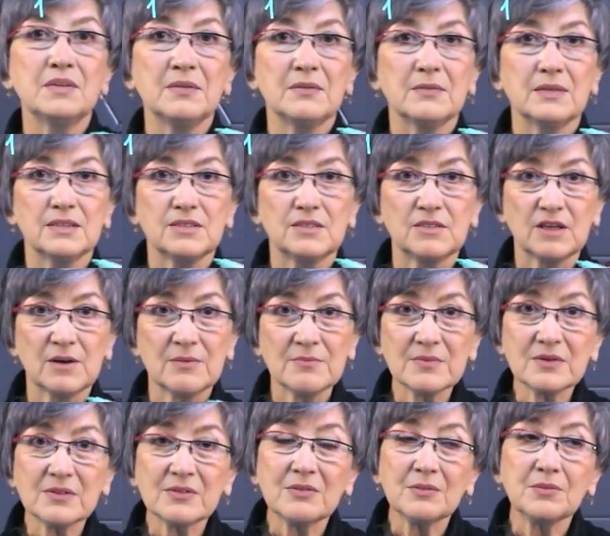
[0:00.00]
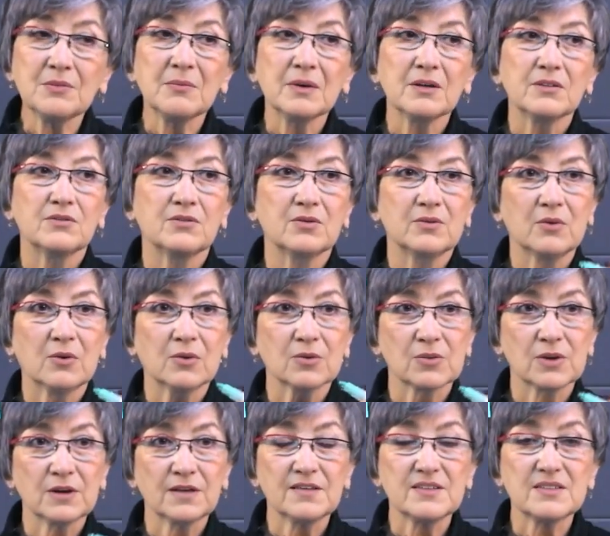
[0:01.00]
these numbers you must
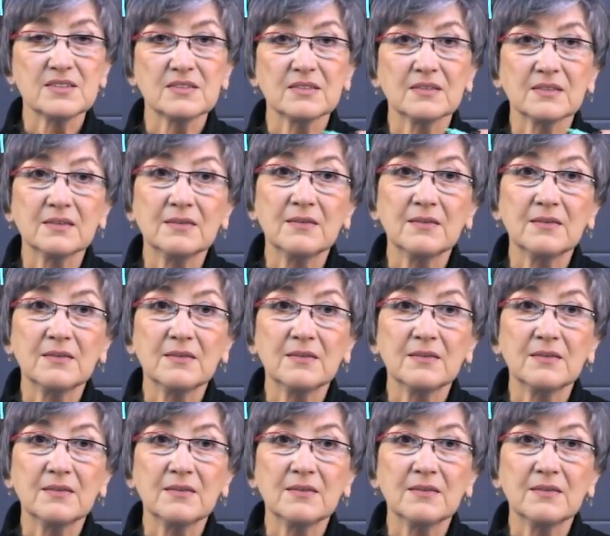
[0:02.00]
always